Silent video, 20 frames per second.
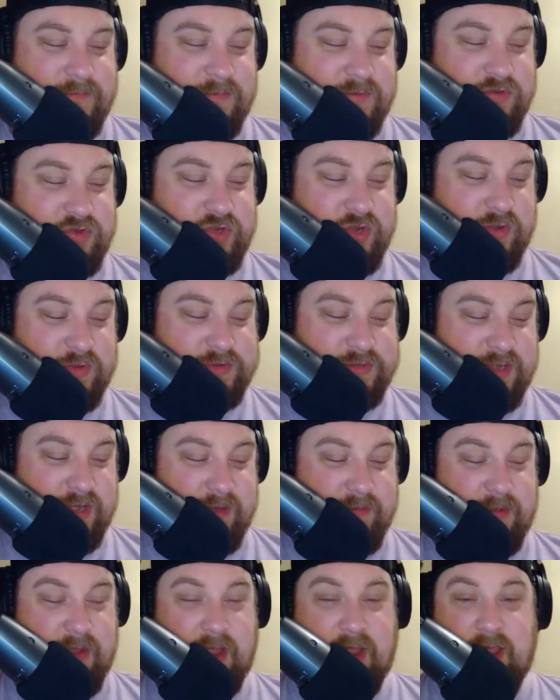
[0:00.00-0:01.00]
Shows
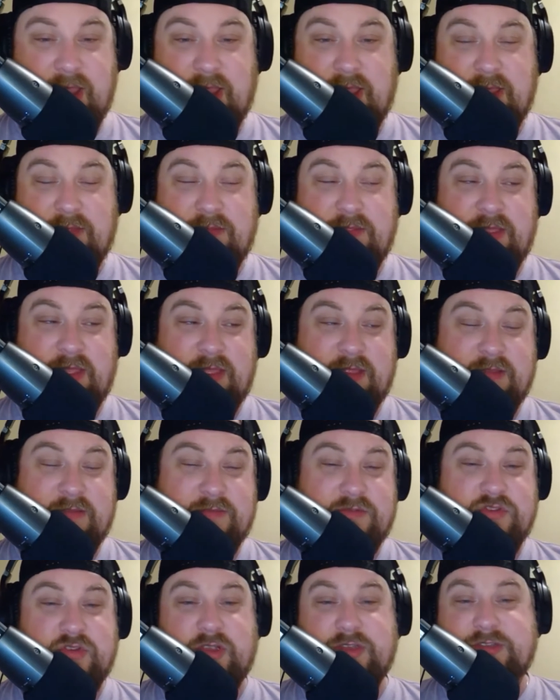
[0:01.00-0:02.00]
up, and
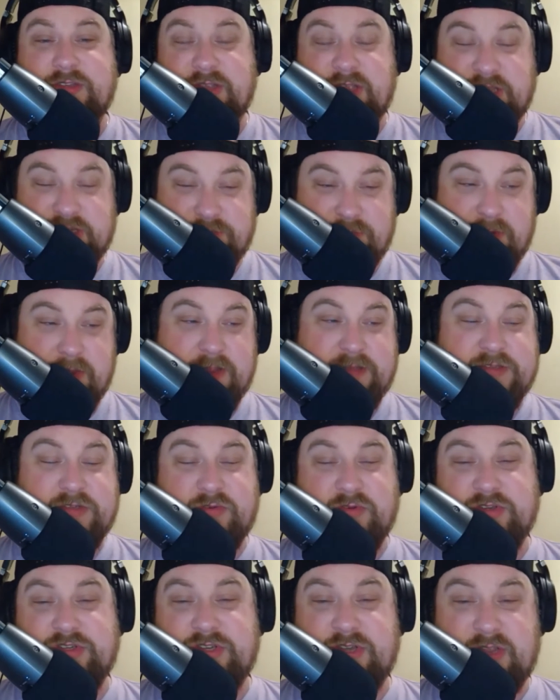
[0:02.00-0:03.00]
then Jurassic Express,
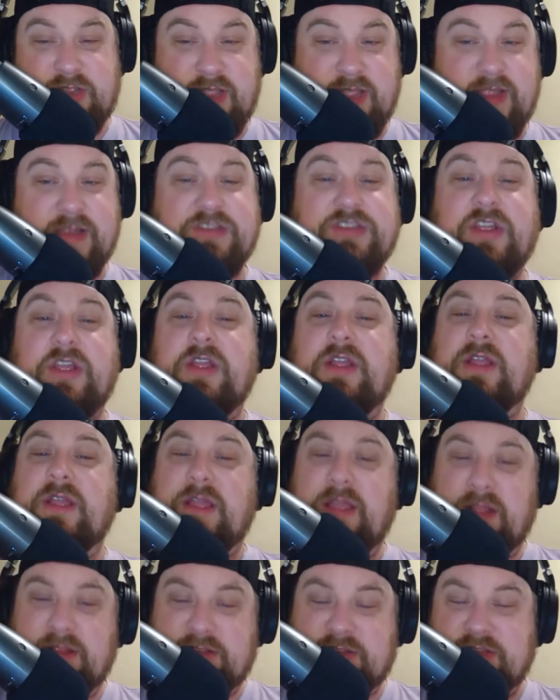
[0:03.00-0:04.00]
Christian Cage.
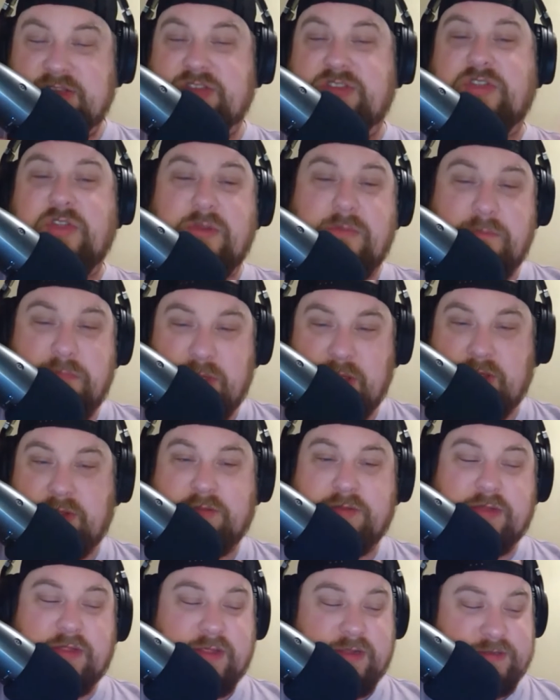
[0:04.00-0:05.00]
It's this good
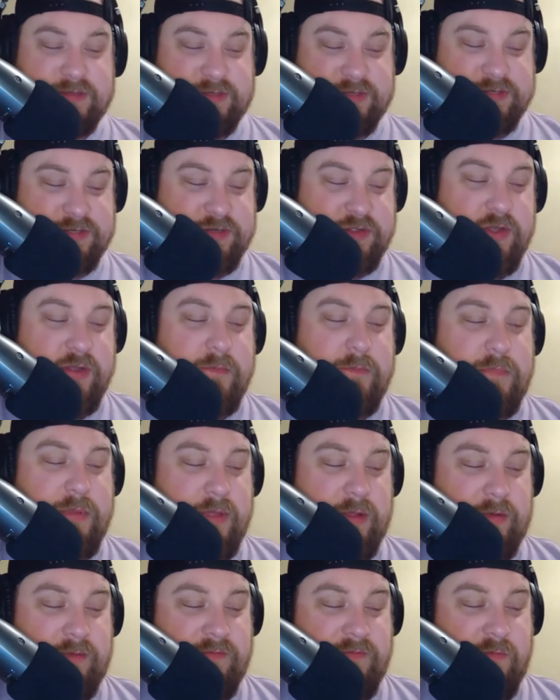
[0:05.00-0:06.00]
build. It's this good
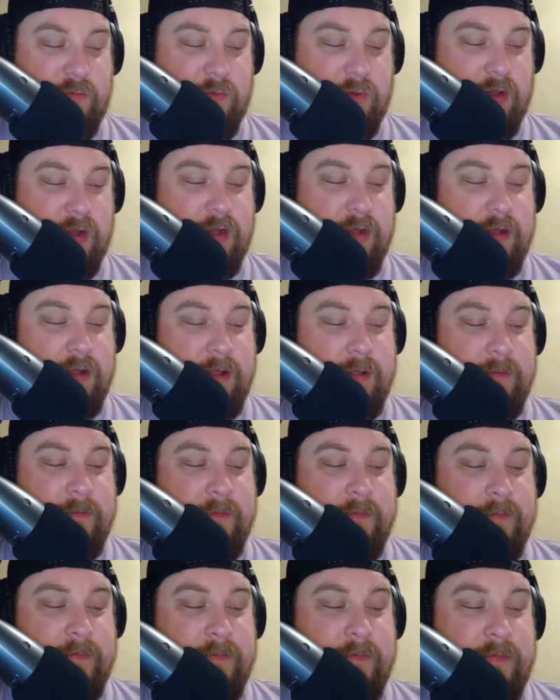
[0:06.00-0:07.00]
build for it.
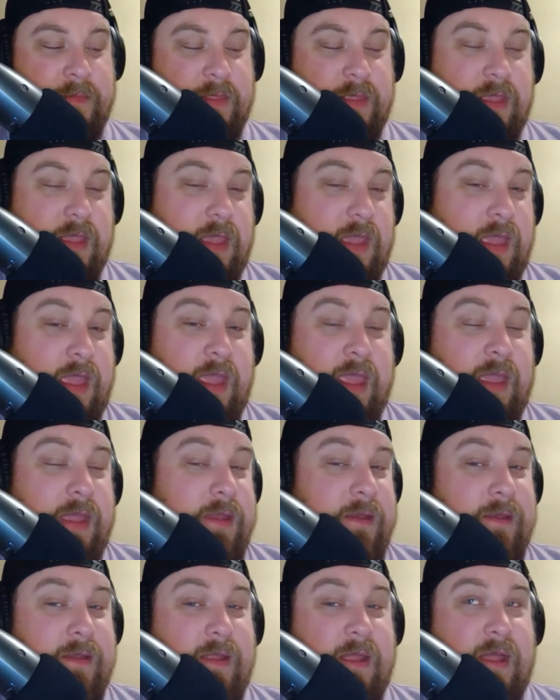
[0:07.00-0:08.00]

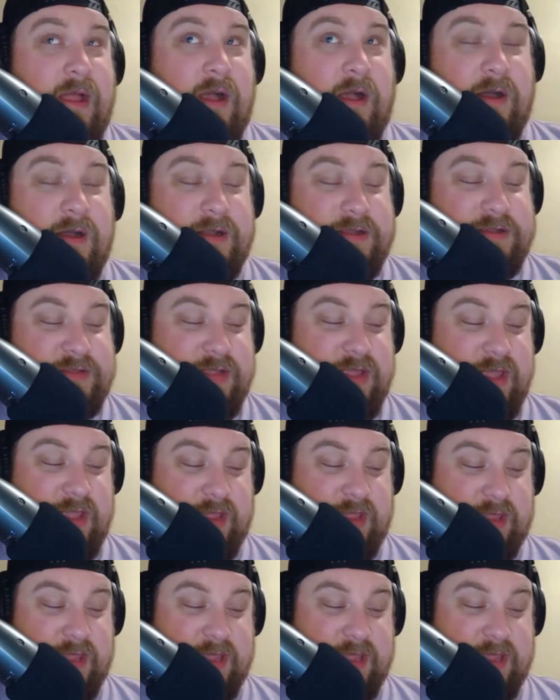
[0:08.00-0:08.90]
And honestly, it